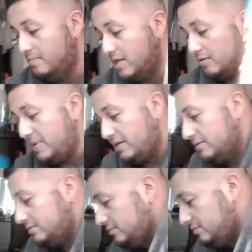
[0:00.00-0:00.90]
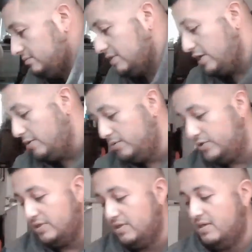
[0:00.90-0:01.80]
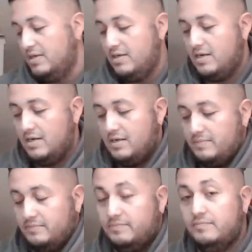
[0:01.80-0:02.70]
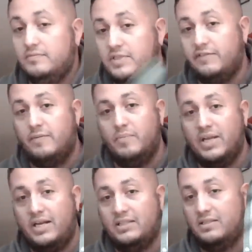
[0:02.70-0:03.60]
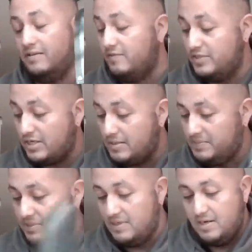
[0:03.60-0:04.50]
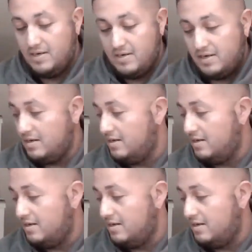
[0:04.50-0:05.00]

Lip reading: bug repellent, huge. Different blades, different jobs,